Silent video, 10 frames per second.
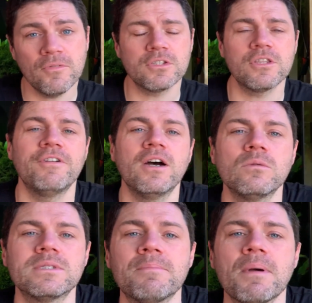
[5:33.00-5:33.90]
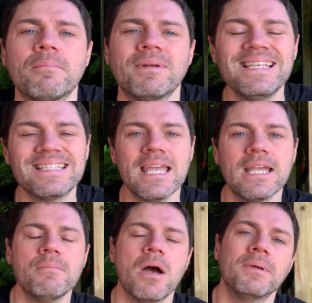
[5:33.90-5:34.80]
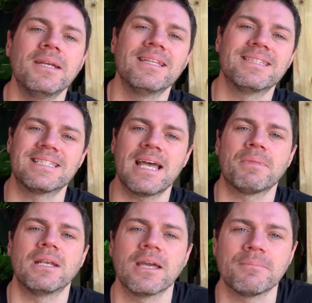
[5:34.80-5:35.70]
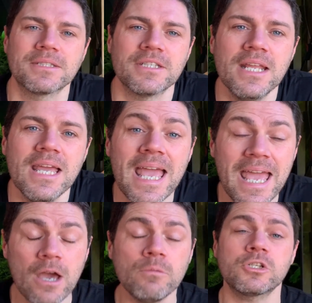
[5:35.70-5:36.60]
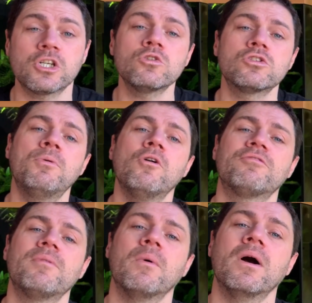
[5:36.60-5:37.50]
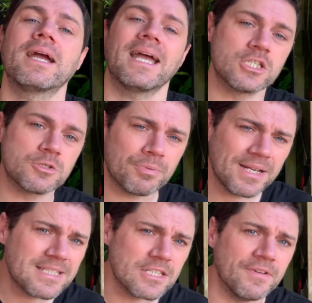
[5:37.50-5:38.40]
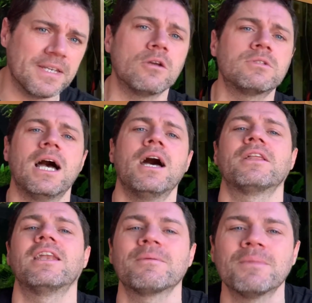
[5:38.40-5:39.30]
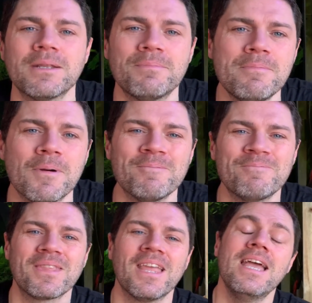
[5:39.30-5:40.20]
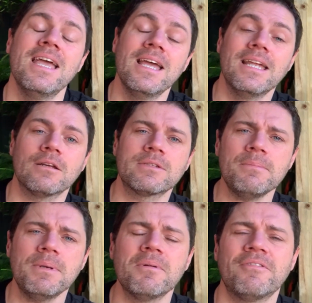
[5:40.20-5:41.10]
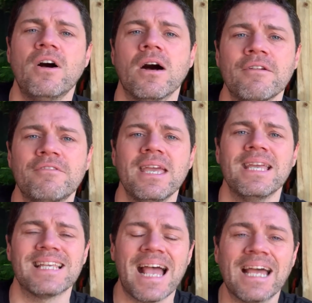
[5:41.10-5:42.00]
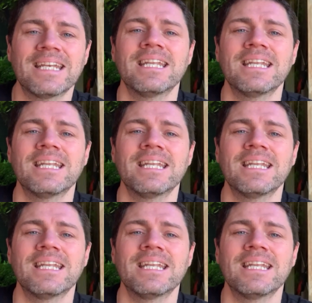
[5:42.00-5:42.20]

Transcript: on to the final tip, please take a moment to tap the like button. It helps show support for my work and spreads this video to other like-minded people. Now, tip number 5 is add